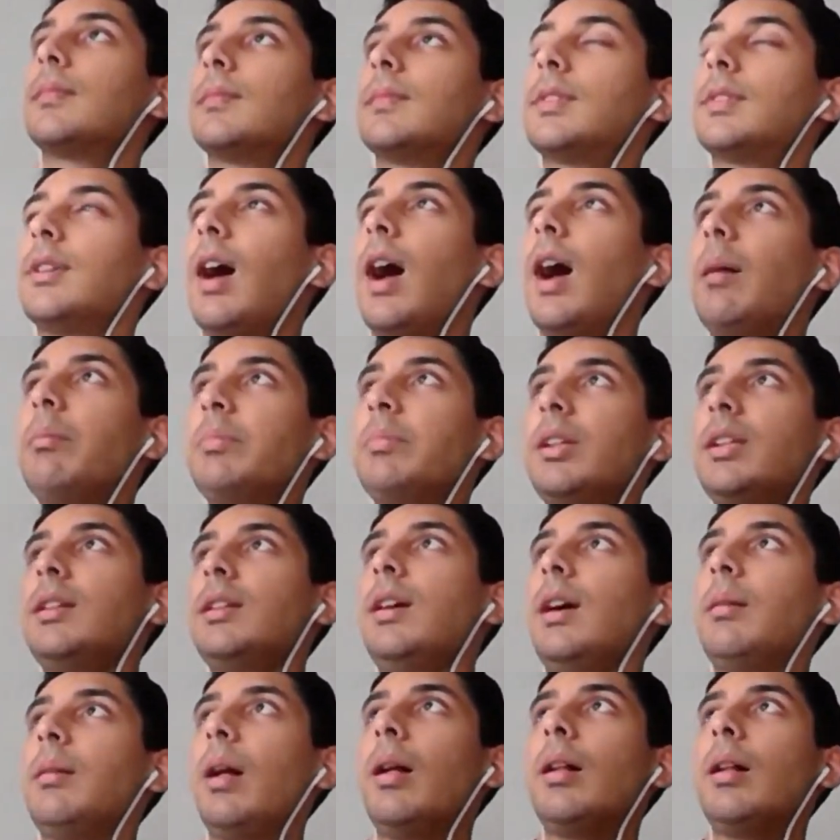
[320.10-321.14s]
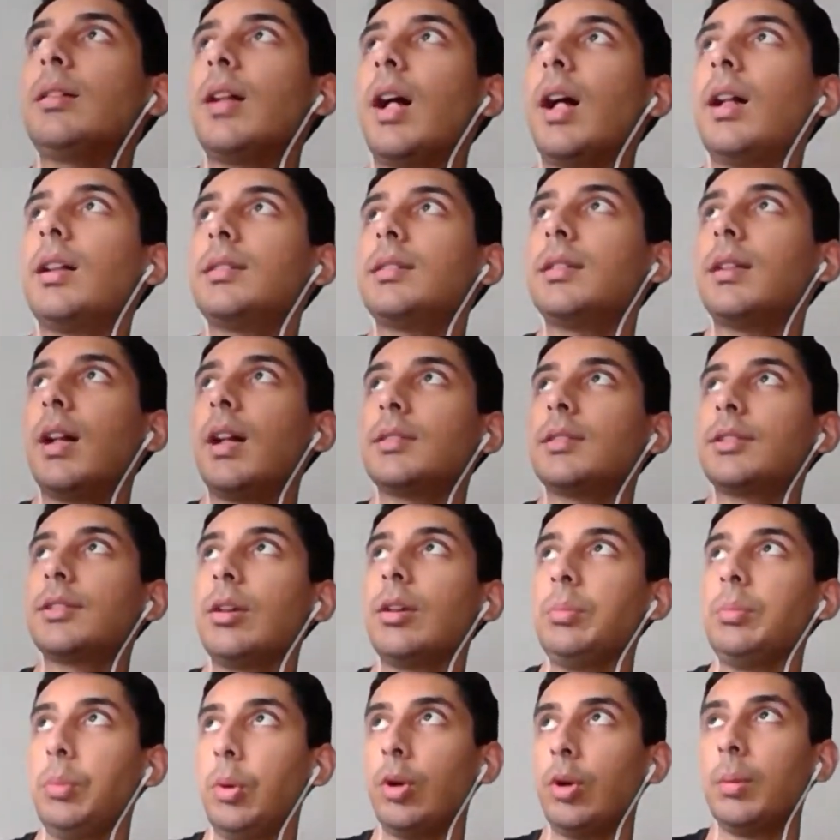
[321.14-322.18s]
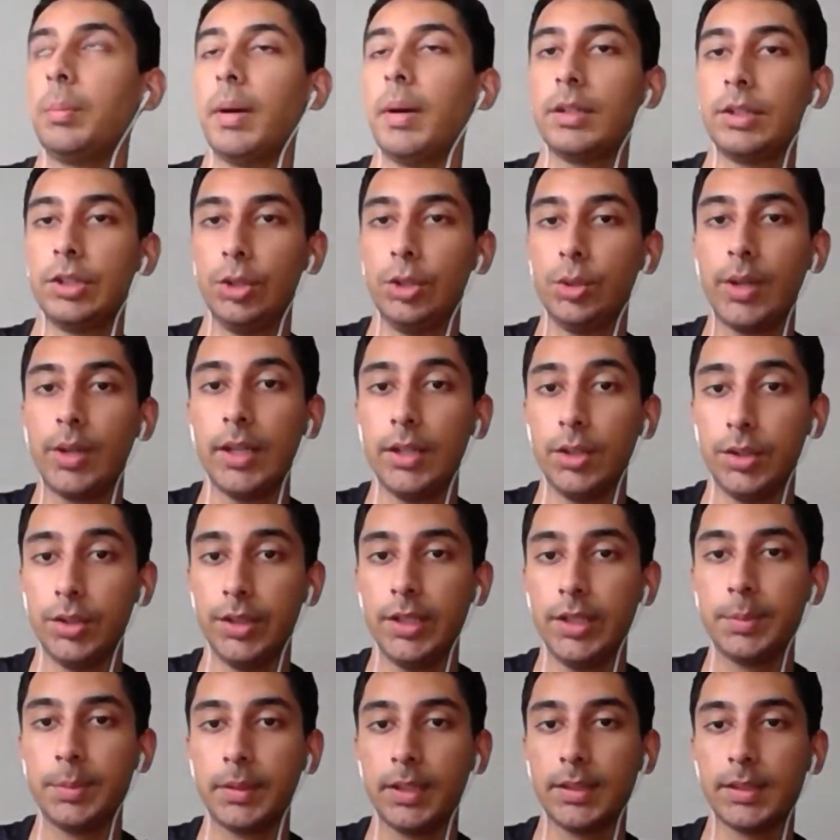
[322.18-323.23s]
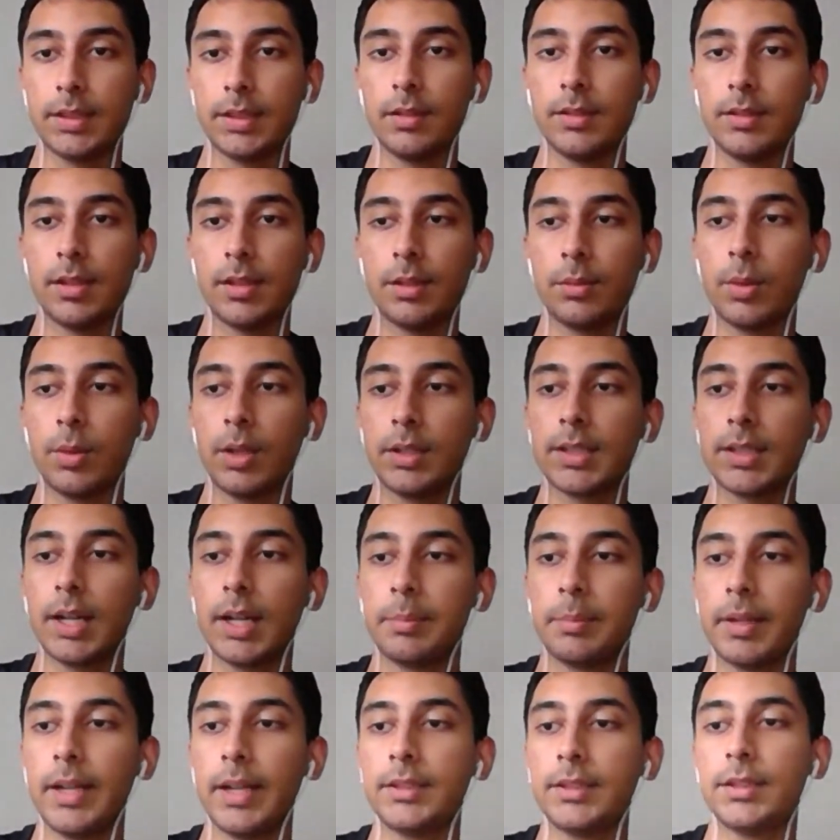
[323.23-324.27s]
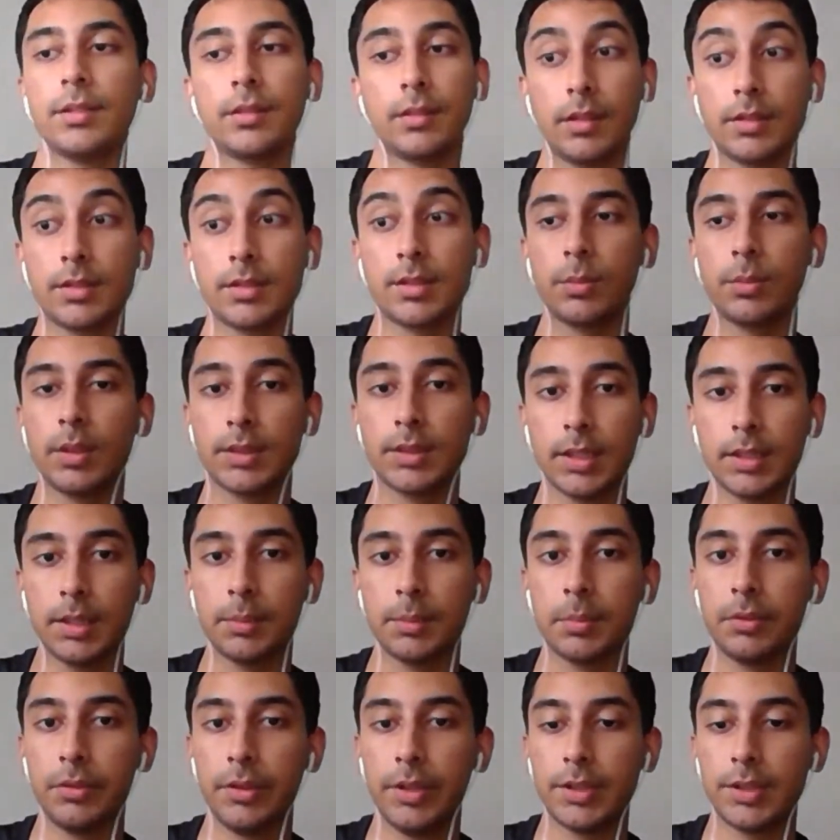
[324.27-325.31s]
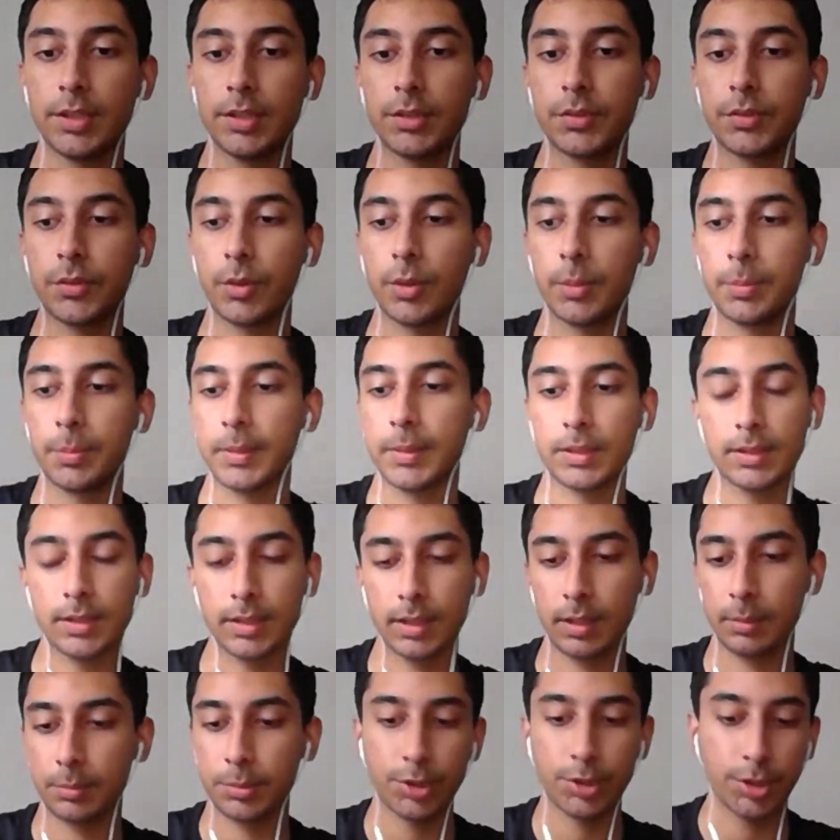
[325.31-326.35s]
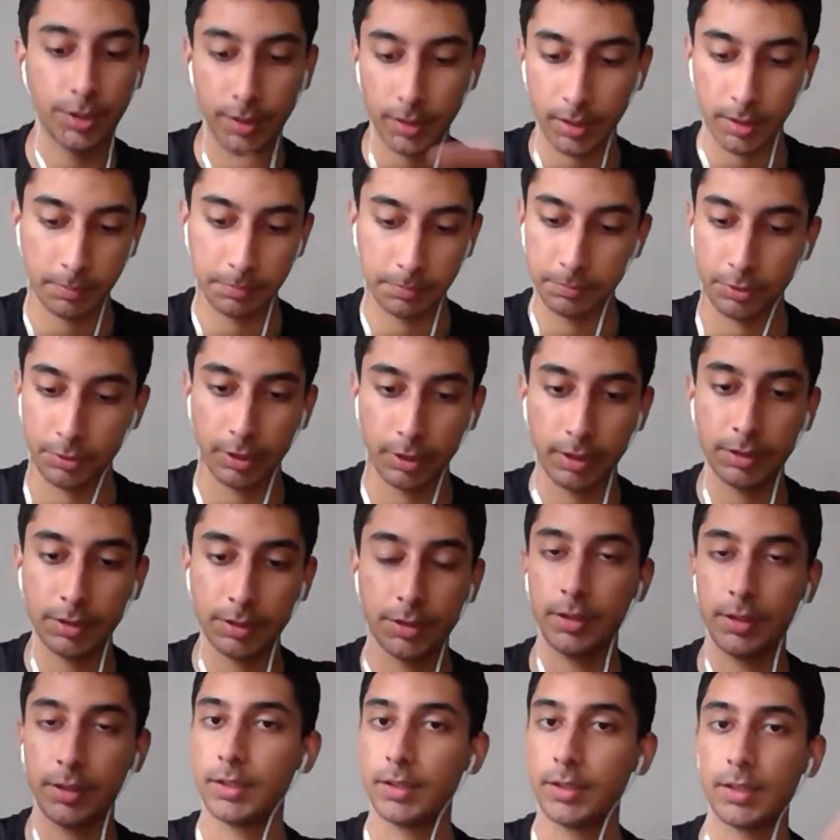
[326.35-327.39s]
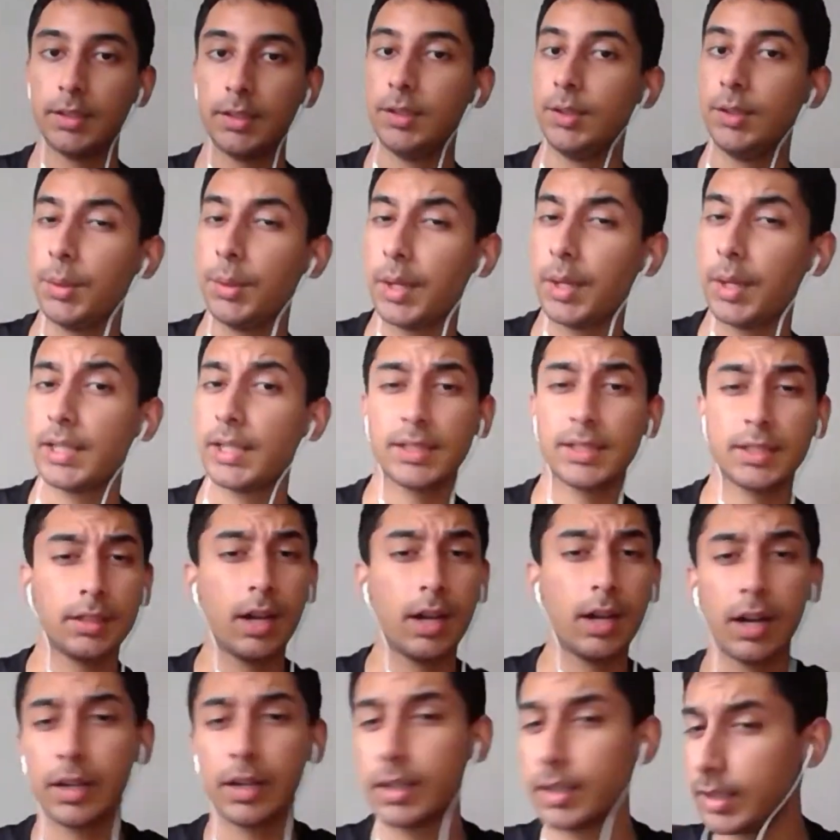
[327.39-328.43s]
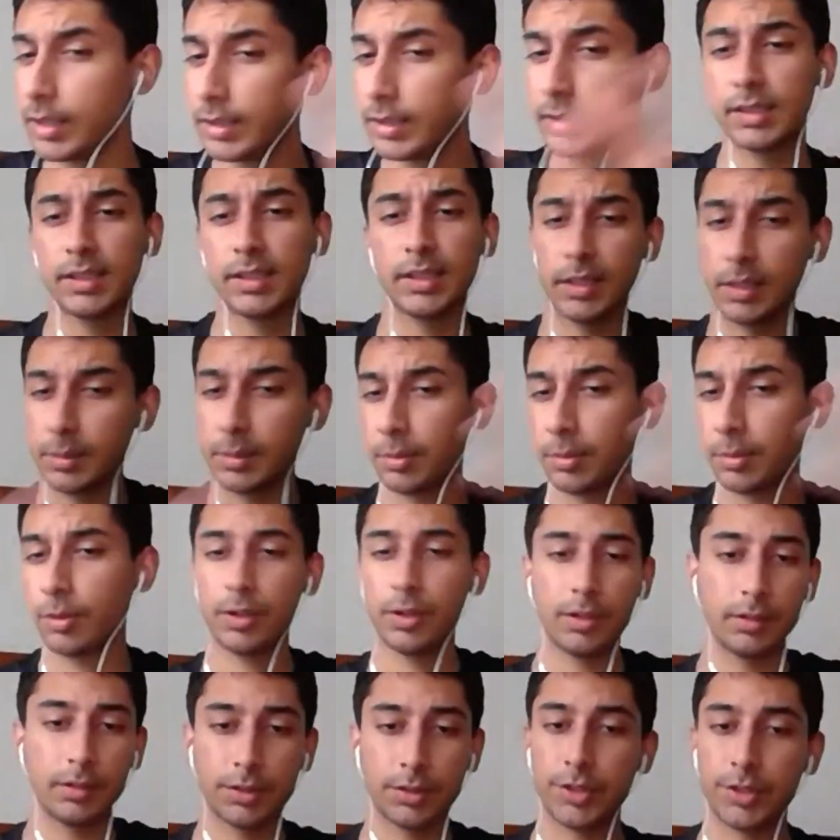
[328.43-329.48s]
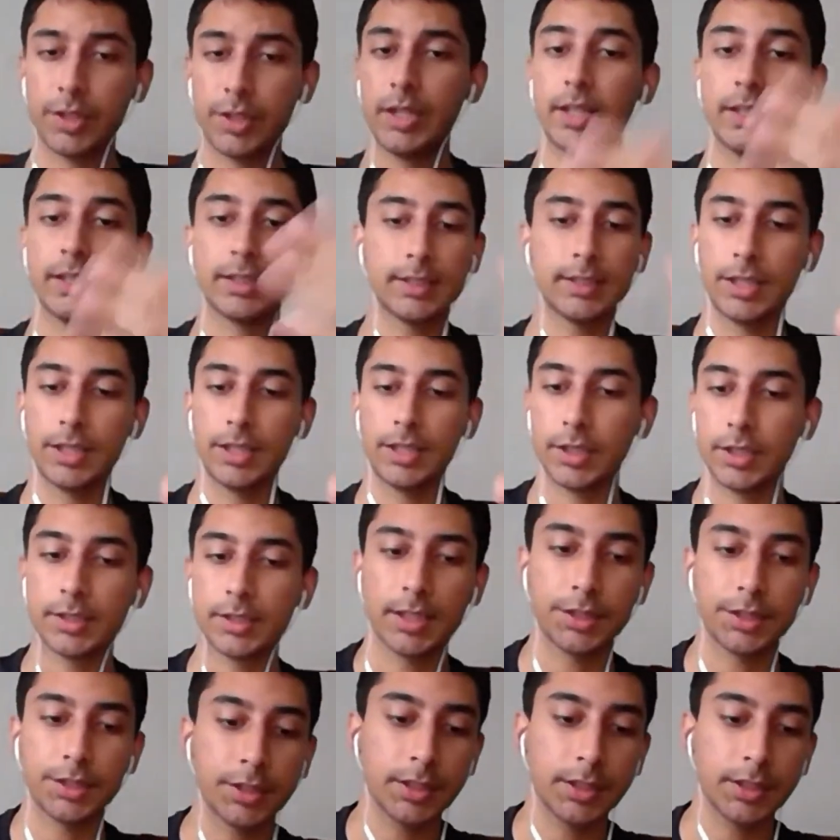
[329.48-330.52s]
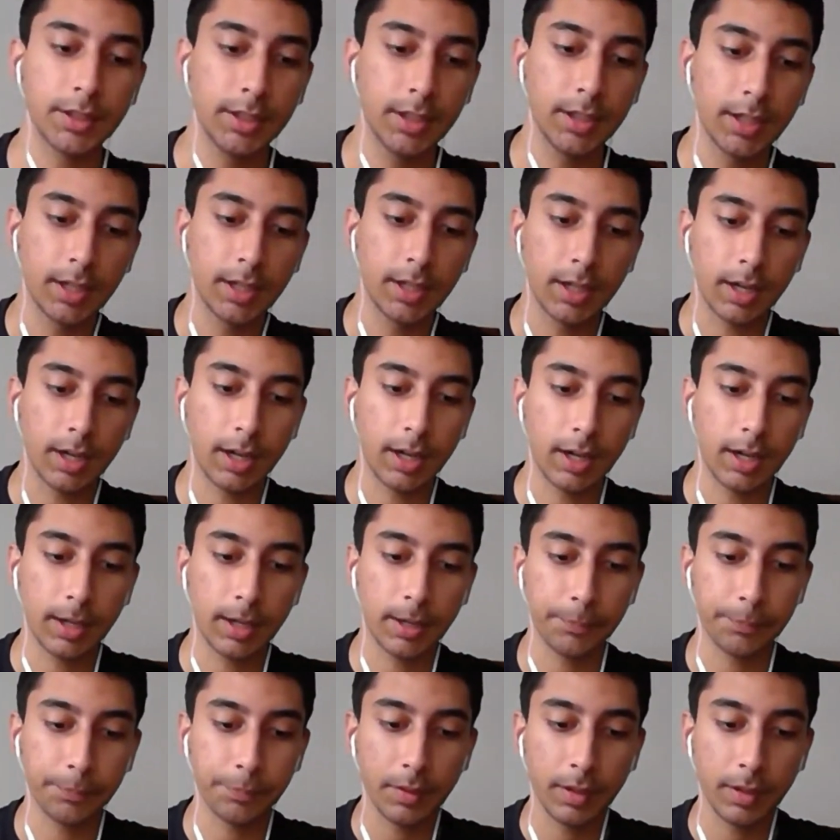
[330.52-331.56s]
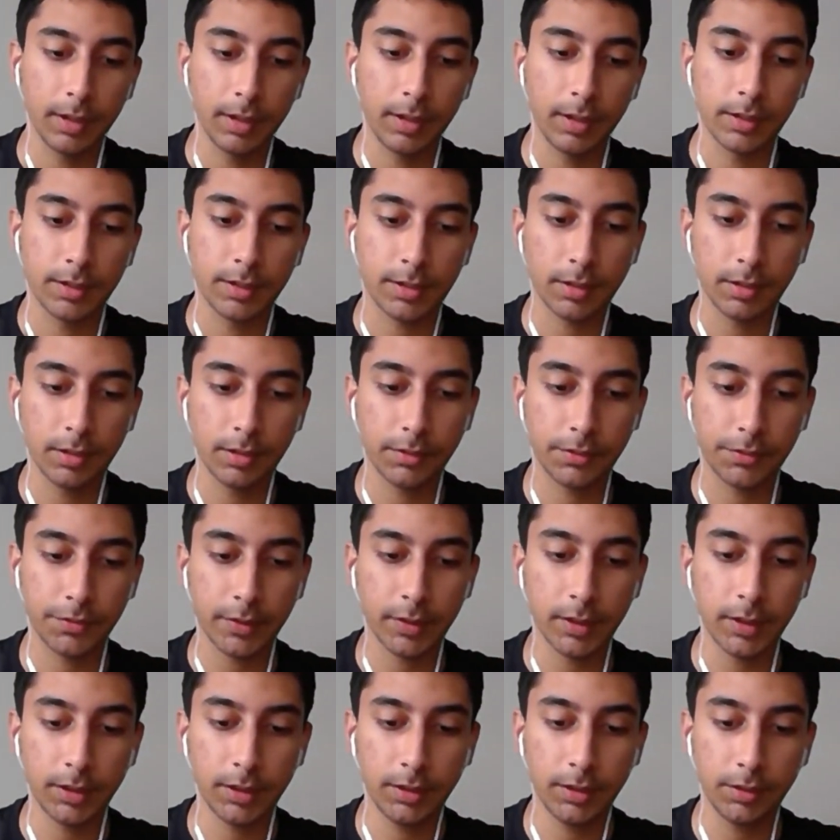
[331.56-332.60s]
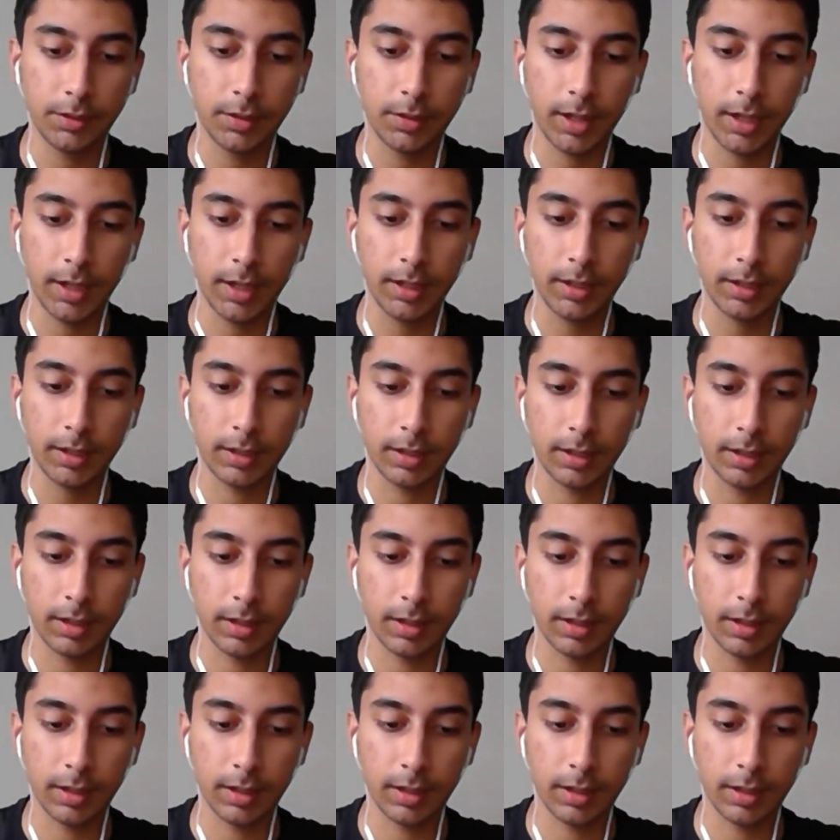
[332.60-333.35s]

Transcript: So I'm gonna, I'll talk more about UK unis because those are the ones I applied to and those are the ones I did my research for, but I'm sure there are great unis in the US and Ireland, Singapore, Australia, et cetera, et cetera. So for the UK,